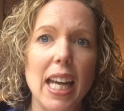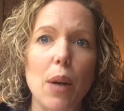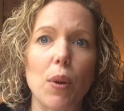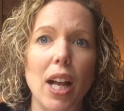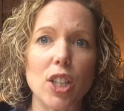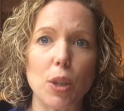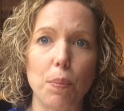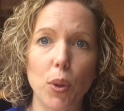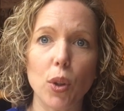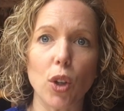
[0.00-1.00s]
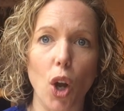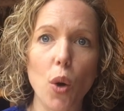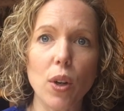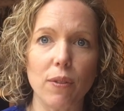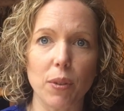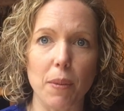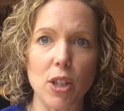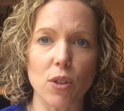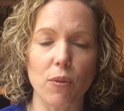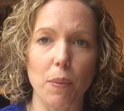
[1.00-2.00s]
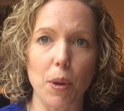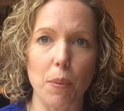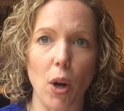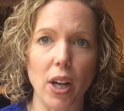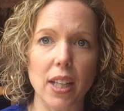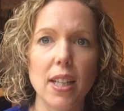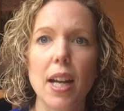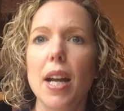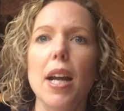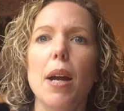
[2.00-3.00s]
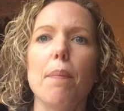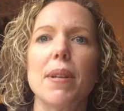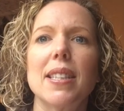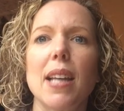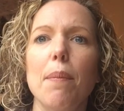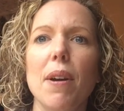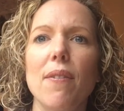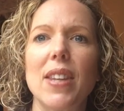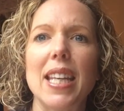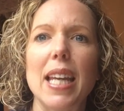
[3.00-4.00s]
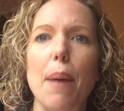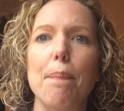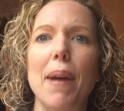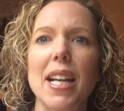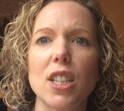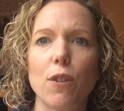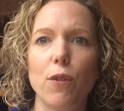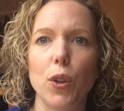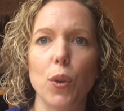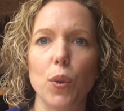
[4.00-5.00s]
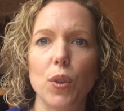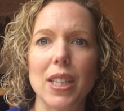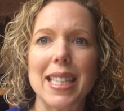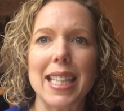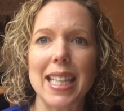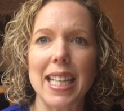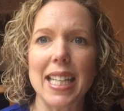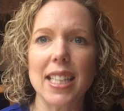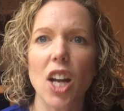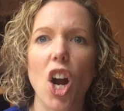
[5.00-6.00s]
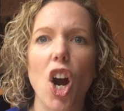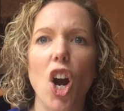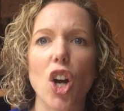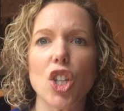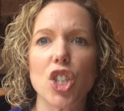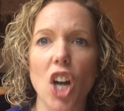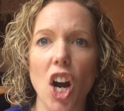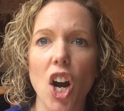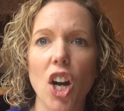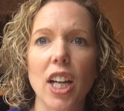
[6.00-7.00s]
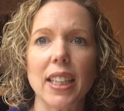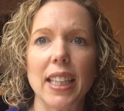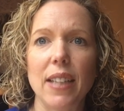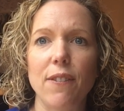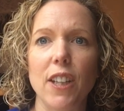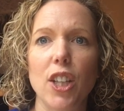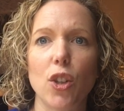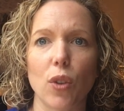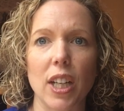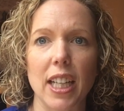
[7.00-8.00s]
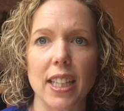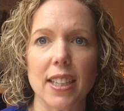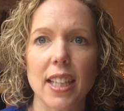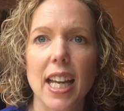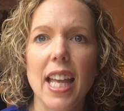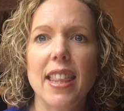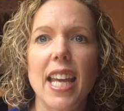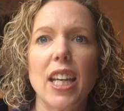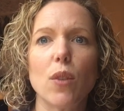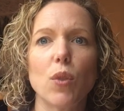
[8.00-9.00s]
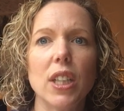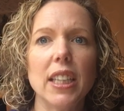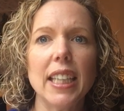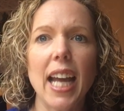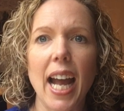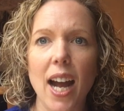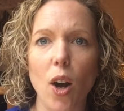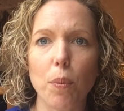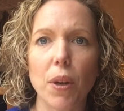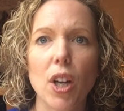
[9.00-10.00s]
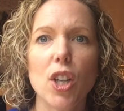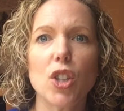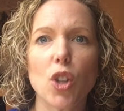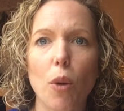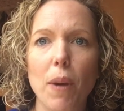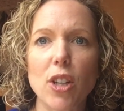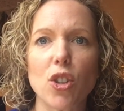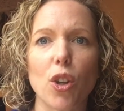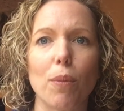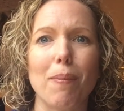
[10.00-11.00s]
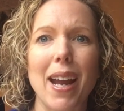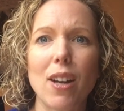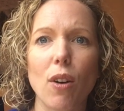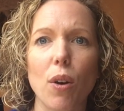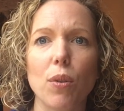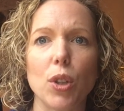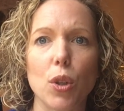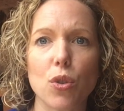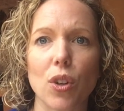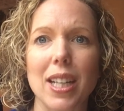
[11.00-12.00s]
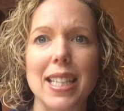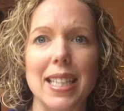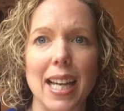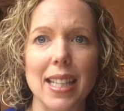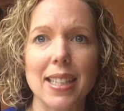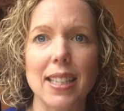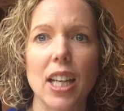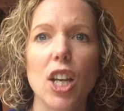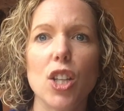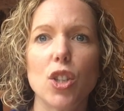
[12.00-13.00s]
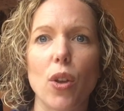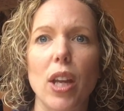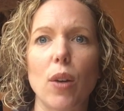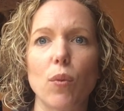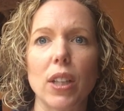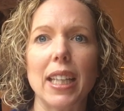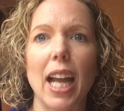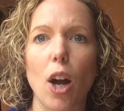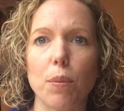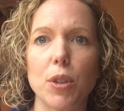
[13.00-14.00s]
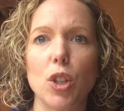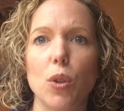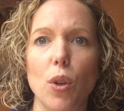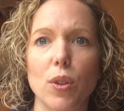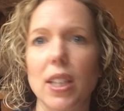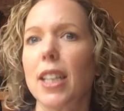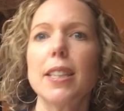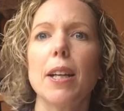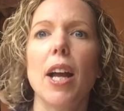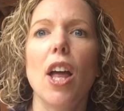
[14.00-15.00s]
It will actually pull out inflammation from your body. But some of the best foods to eat are dark leafy greens. They can really help so much. They're micronutrient dense, so they can really help to do those things.